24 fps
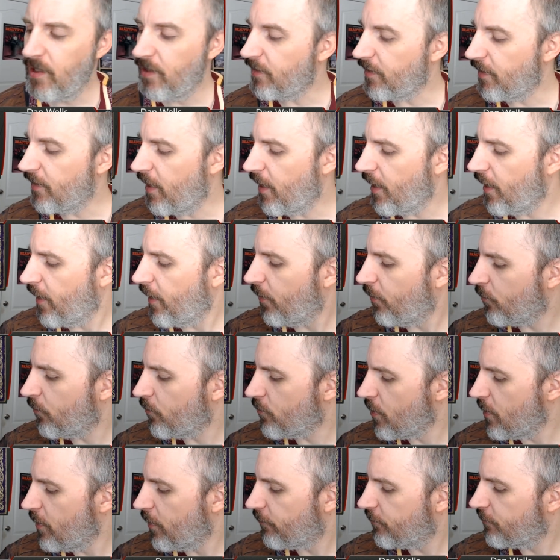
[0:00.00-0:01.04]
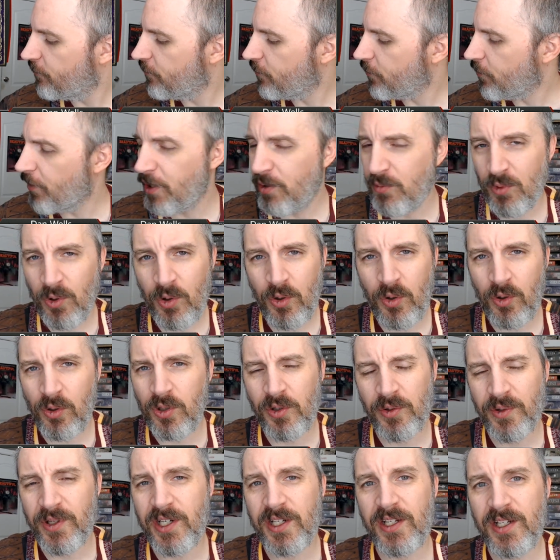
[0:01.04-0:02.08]
in a flirting role,
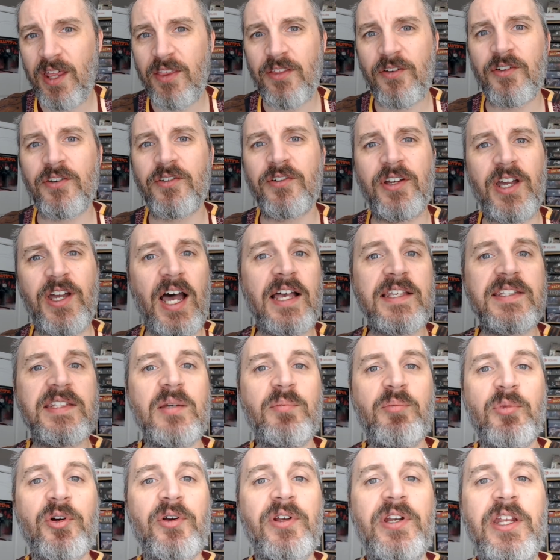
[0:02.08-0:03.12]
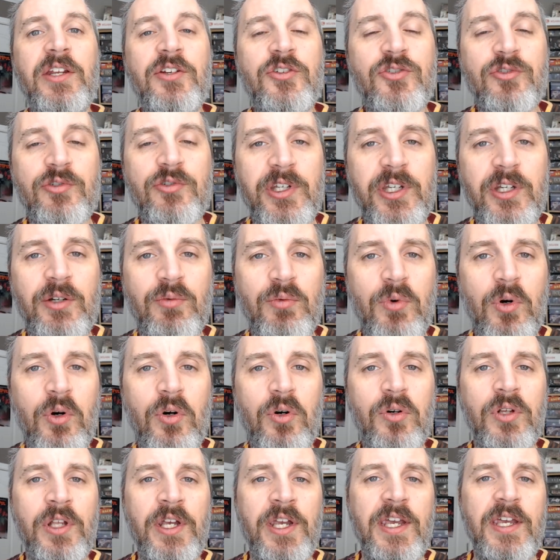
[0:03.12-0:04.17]
or in another gossip or an intrigue
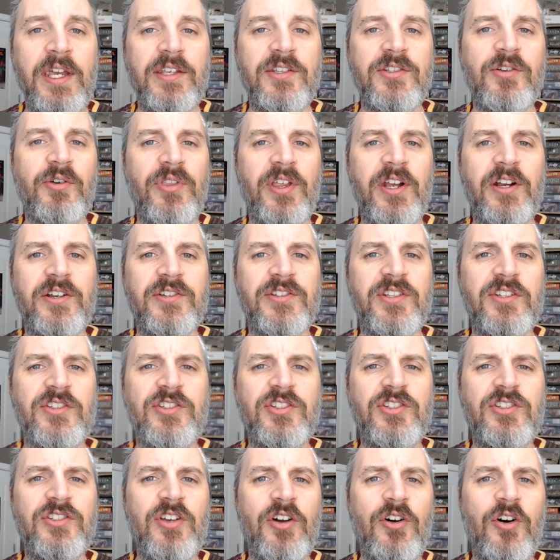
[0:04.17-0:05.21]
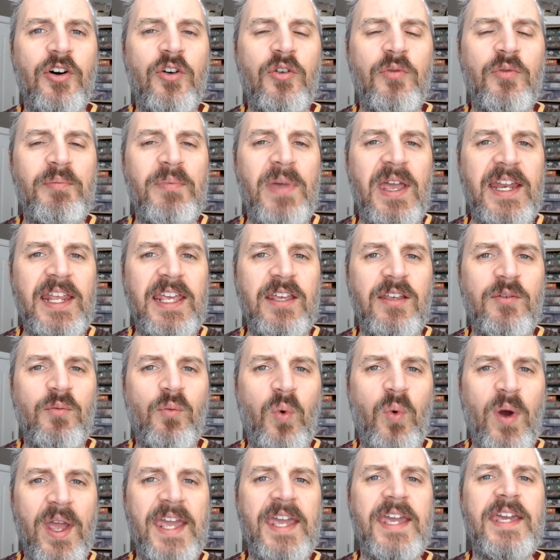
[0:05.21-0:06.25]
role. So there's so many
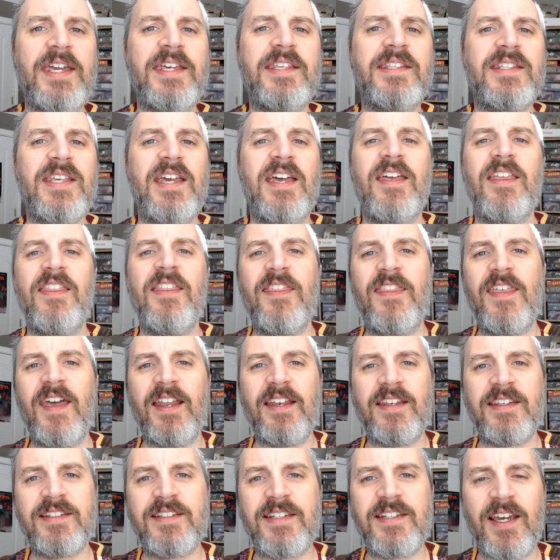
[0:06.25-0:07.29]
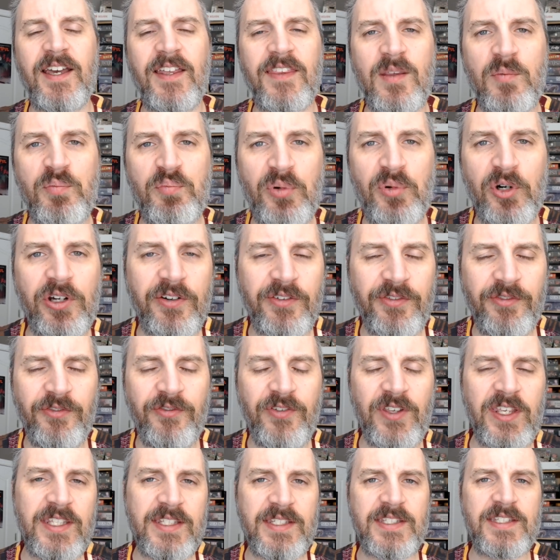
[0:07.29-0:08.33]
ways that the Book of
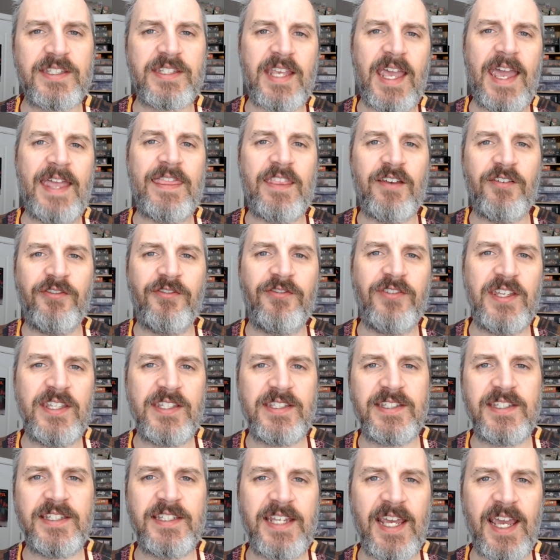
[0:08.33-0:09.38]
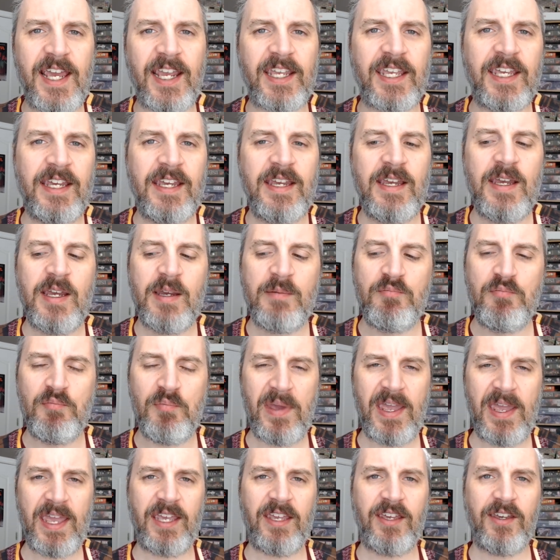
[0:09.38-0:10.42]
Feasts and the Feast deck
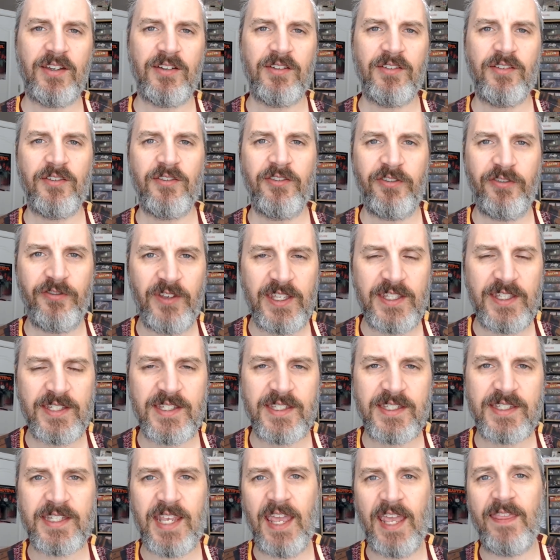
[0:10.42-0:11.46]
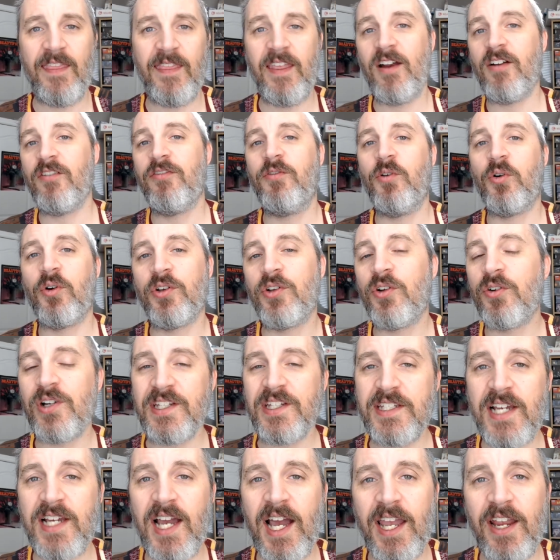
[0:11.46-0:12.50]
make feasts and therefore your
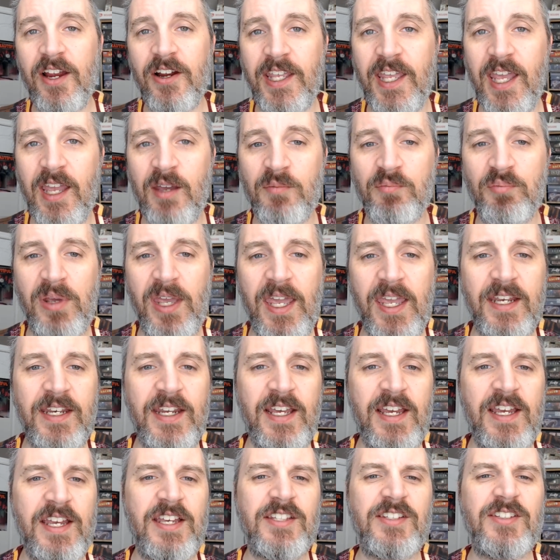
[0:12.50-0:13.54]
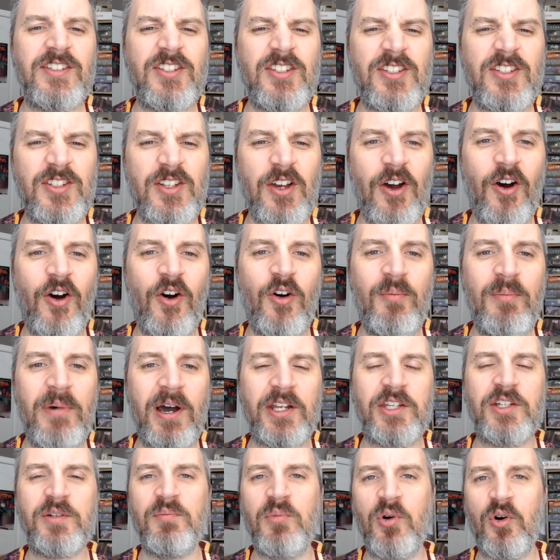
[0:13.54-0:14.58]
entire campaign so
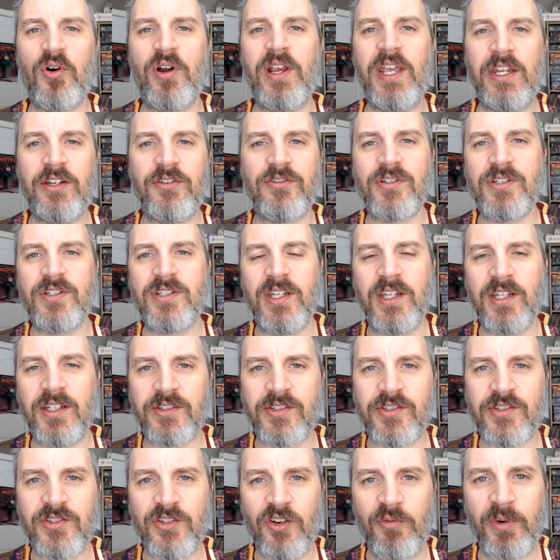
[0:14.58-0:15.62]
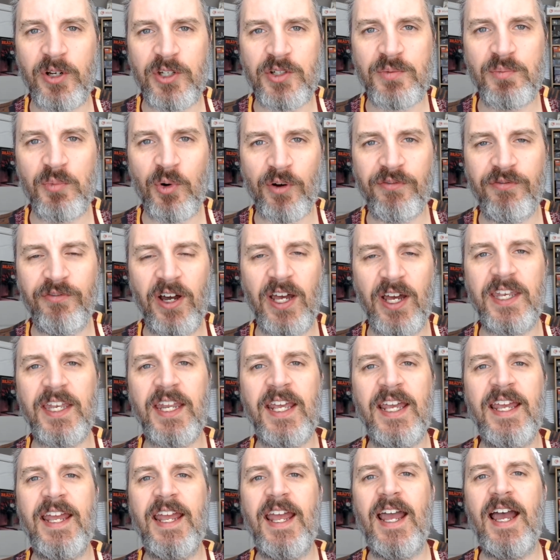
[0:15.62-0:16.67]
much more interesting and so much more fun.
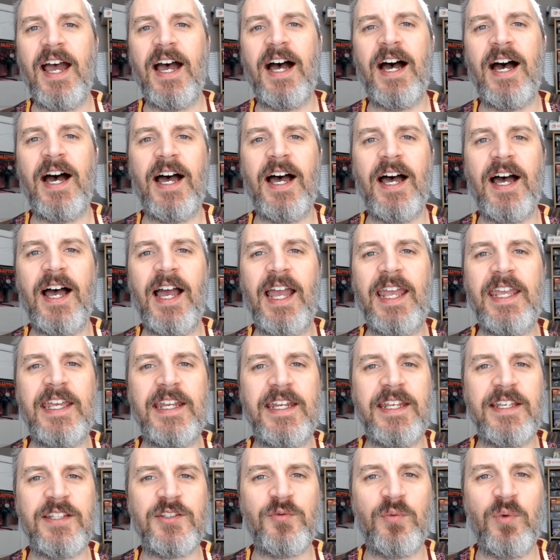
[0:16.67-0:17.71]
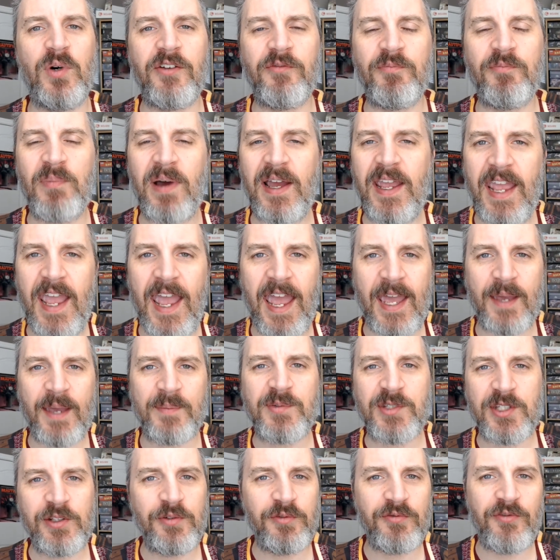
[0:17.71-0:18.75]
It is one of my
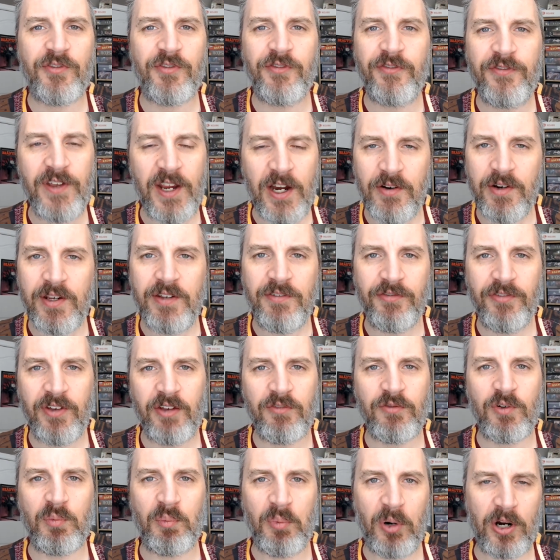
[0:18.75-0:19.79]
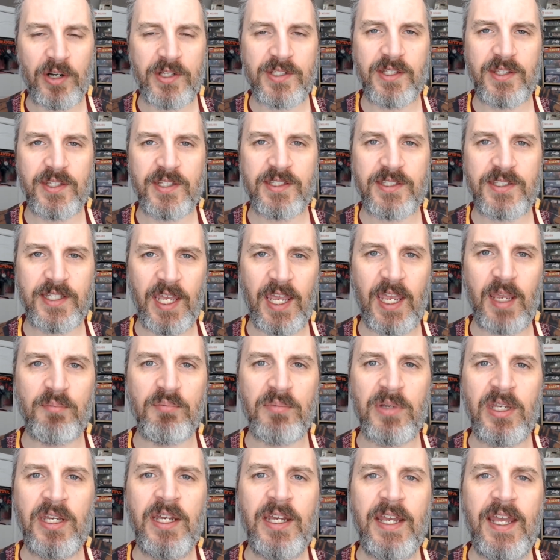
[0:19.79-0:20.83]
absolute very favorite parts of this
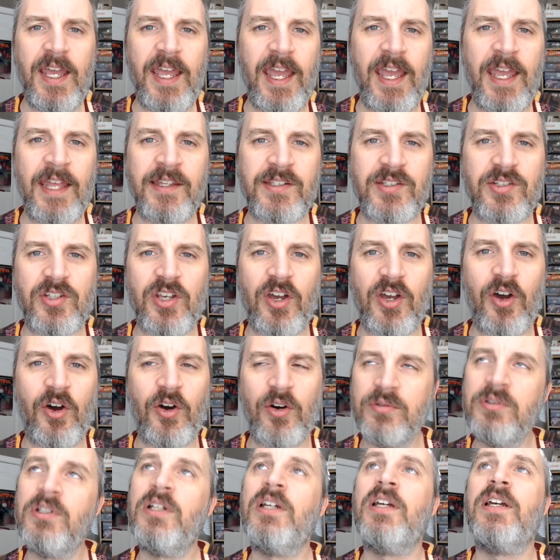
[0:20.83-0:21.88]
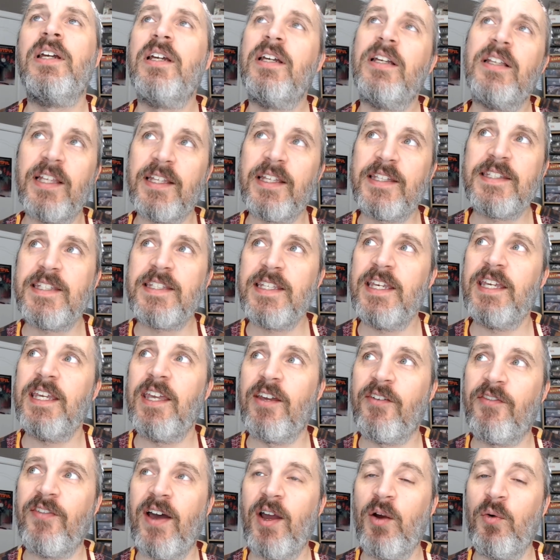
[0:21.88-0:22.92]
game. And so, let's see,
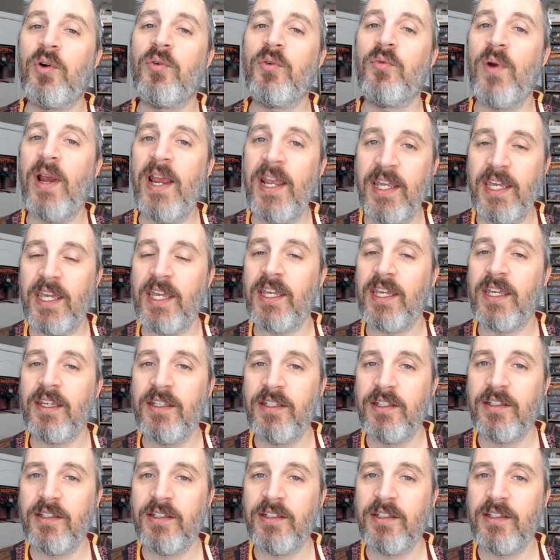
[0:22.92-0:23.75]
if I were ranking